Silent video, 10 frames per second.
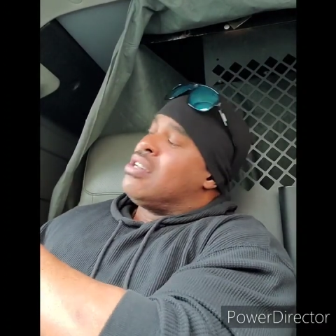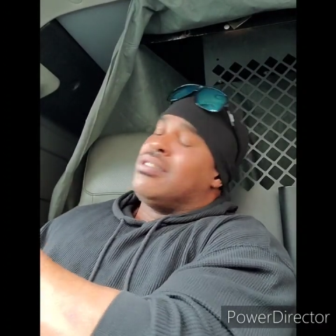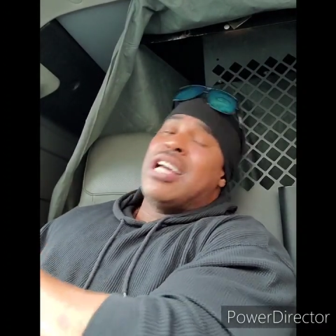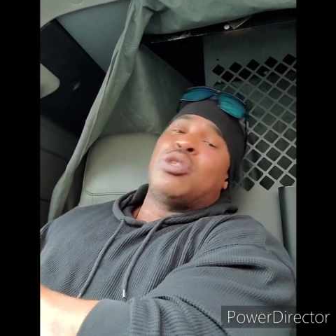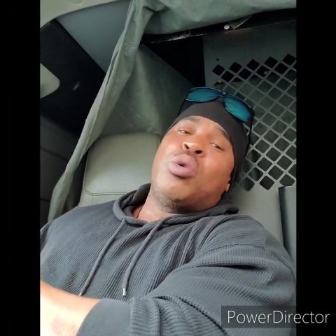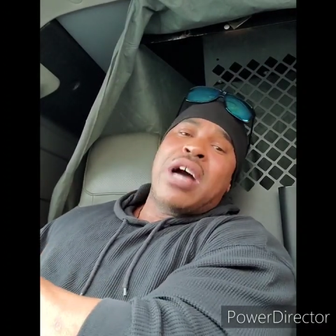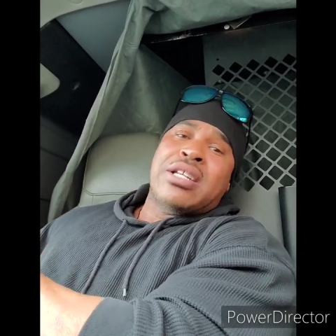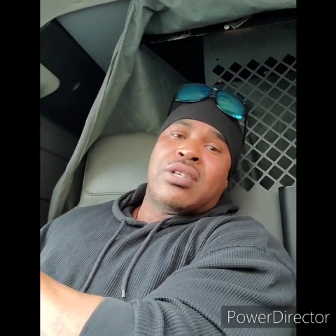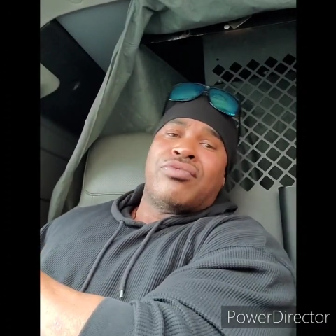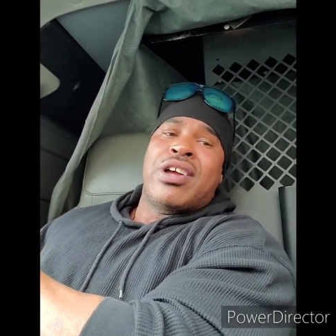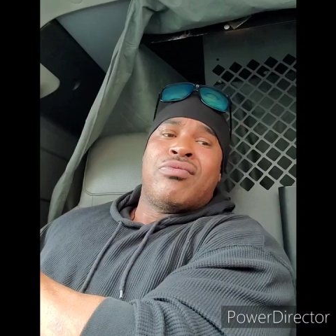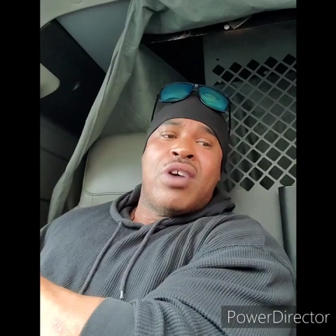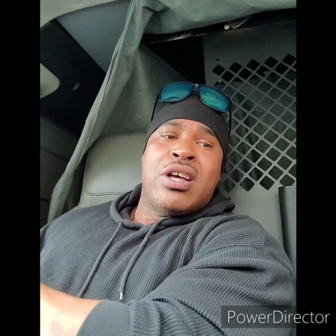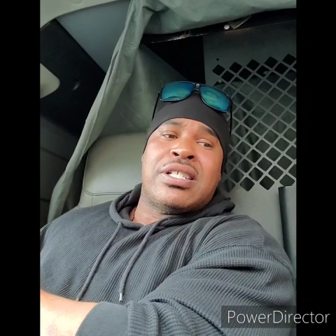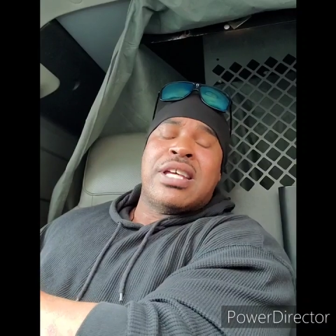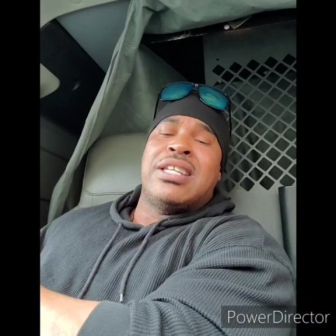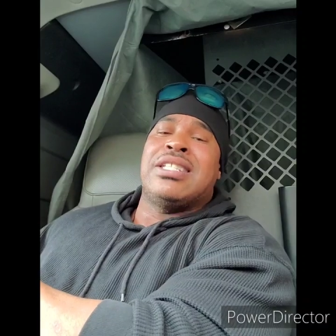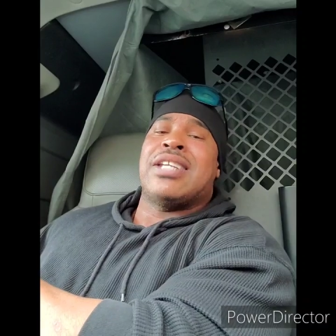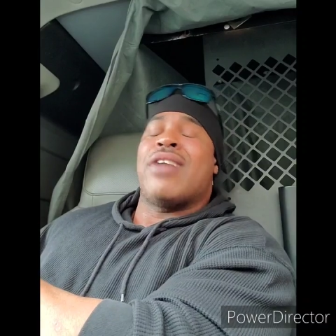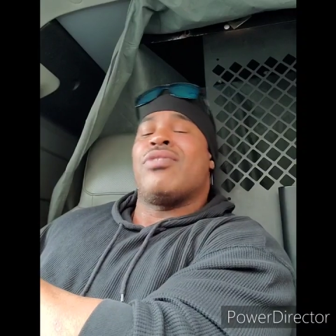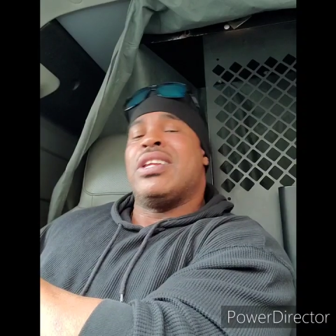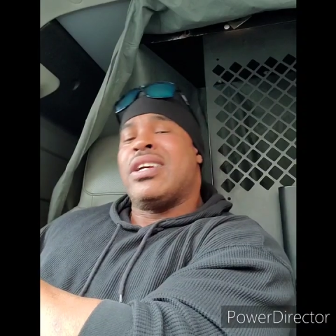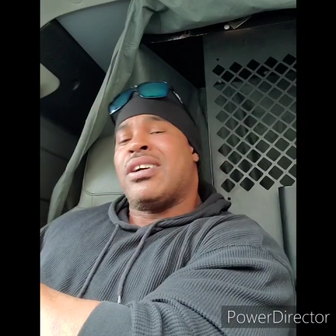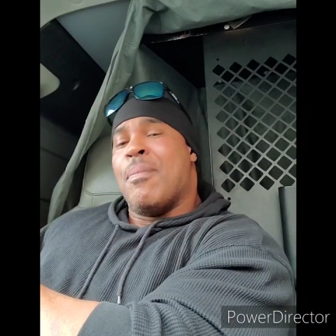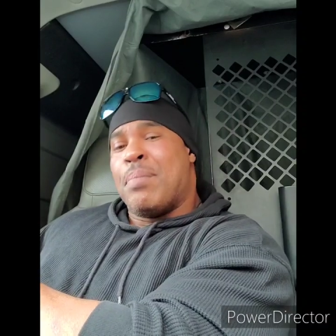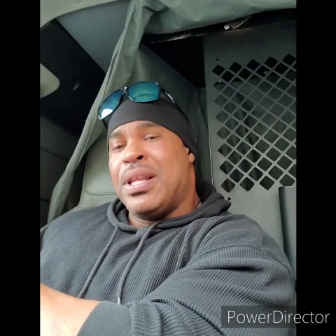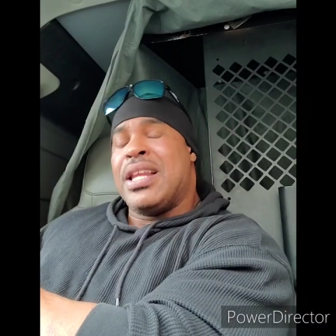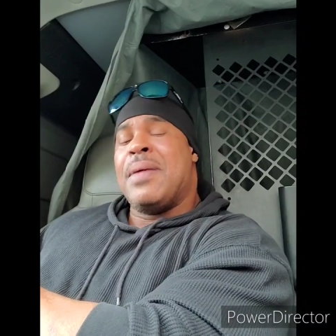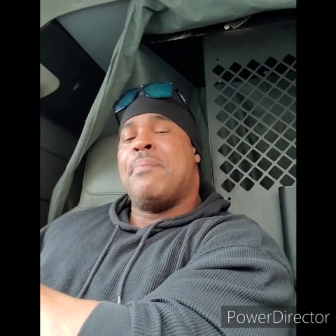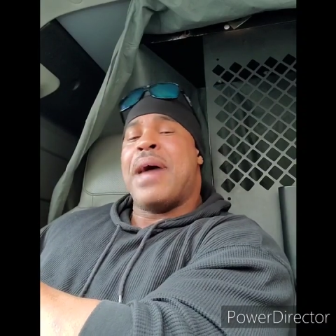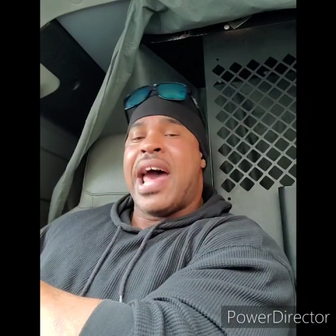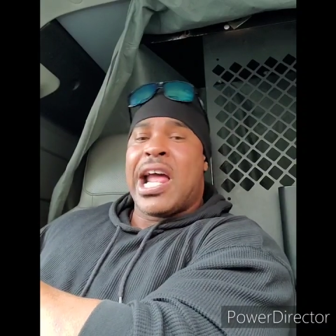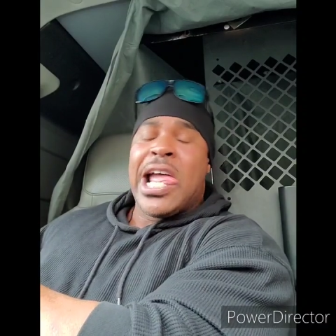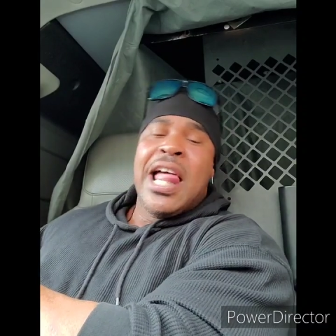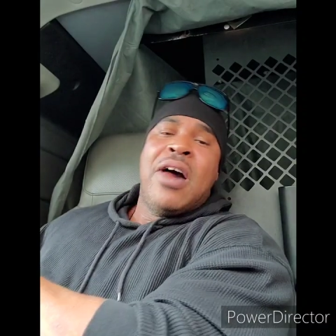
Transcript: that dude got some ring rust and he's not really completely back,